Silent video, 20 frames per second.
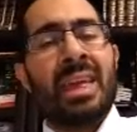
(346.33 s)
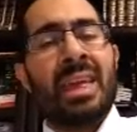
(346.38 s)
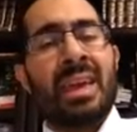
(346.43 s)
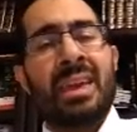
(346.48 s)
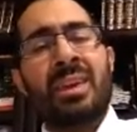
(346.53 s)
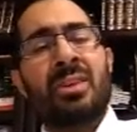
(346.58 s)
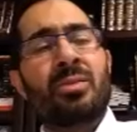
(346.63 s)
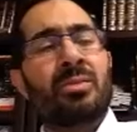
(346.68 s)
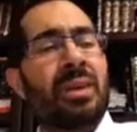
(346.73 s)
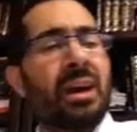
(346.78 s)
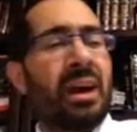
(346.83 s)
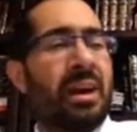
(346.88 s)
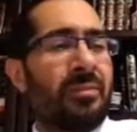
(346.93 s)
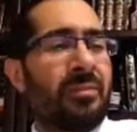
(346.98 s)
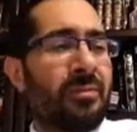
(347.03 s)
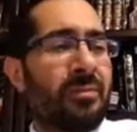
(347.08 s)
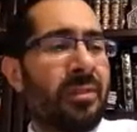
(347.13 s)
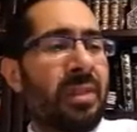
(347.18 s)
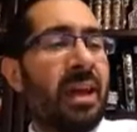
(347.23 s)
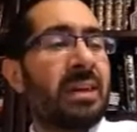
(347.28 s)
Thank you,
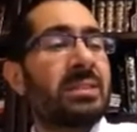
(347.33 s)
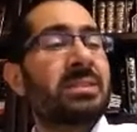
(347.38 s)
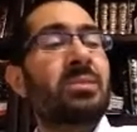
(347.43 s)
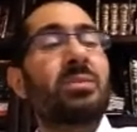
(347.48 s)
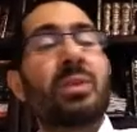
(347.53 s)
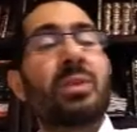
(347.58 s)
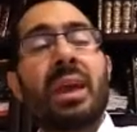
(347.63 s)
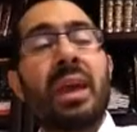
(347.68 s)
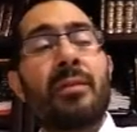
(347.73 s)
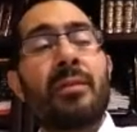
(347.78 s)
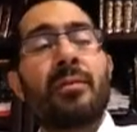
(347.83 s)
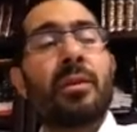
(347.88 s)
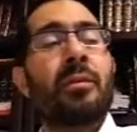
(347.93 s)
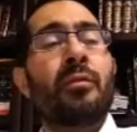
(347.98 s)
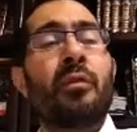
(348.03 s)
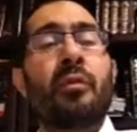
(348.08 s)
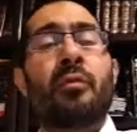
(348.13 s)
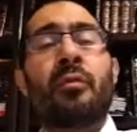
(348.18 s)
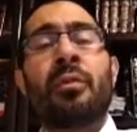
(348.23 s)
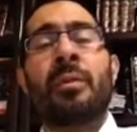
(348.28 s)
God, for that. So kif
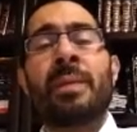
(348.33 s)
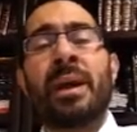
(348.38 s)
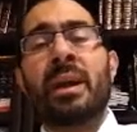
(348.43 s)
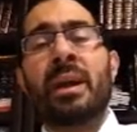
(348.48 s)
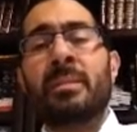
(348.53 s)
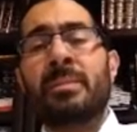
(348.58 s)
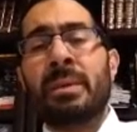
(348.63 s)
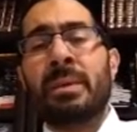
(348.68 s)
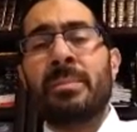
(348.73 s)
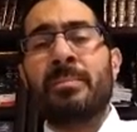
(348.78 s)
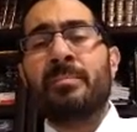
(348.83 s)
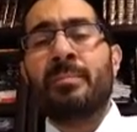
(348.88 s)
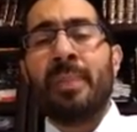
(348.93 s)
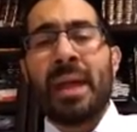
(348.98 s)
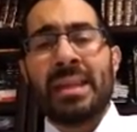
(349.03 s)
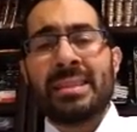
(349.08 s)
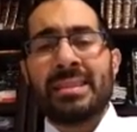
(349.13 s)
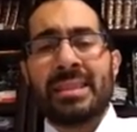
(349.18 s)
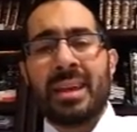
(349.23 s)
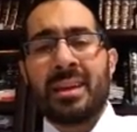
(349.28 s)
kivufim, I could be
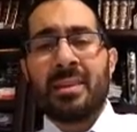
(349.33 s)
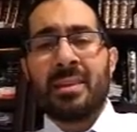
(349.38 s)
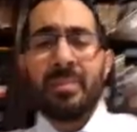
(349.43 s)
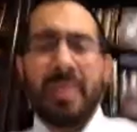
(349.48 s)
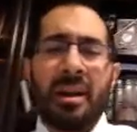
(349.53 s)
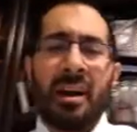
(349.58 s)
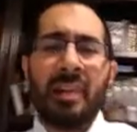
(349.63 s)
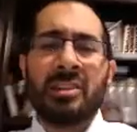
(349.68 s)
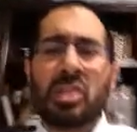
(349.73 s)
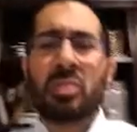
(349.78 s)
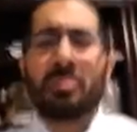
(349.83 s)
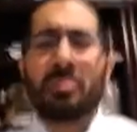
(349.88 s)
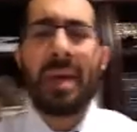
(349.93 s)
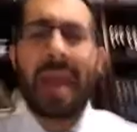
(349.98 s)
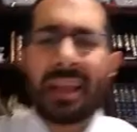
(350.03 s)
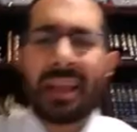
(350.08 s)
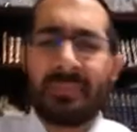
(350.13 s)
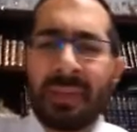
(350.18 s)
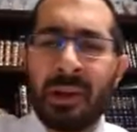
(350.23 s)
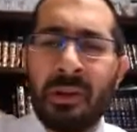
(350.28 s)
bent. I could be
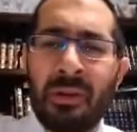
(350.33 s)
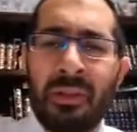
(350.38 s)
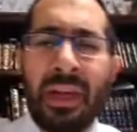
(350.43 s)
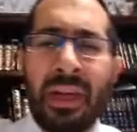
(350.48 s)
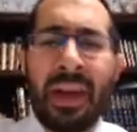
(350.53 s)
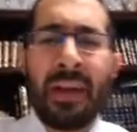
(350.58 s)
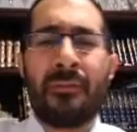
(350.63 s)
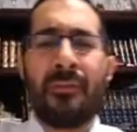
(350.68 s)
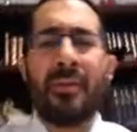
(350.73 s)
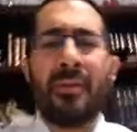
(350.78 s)
hunchback my whole life.